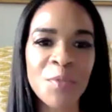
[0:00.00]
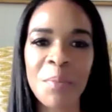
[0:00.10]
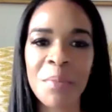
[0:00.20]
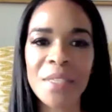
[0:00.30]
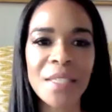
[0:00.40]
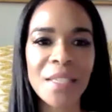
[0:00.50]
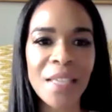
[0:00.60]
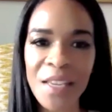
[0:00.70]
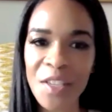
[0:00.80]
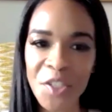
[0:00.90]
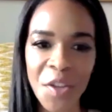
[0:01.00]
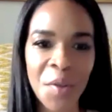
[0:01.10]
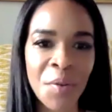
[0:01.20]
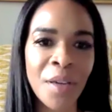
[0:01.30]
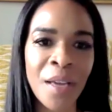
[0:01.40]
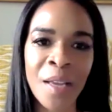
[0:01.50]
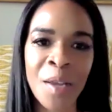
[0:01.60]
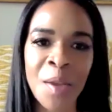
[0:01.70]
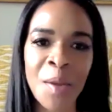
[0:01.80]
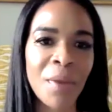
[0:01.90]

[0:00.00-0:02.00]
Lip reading: when Miss Tina showed up,